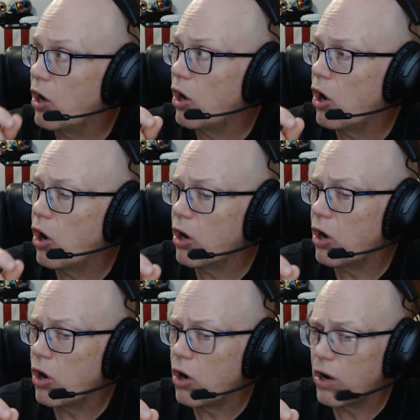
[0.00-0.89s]

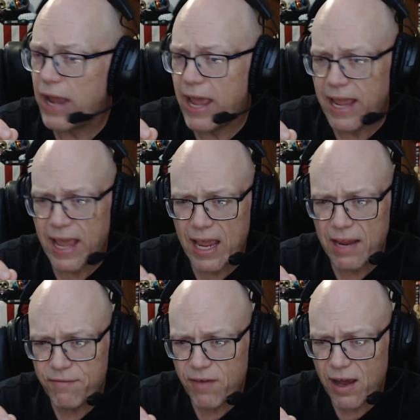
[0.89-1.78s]
RRAA
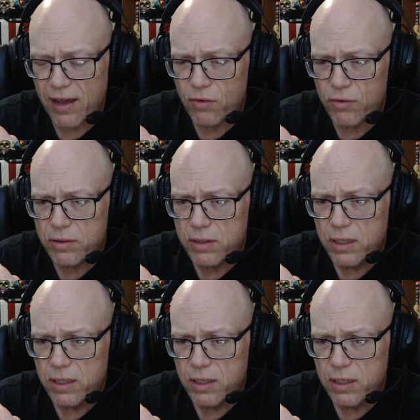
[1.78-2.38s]
file,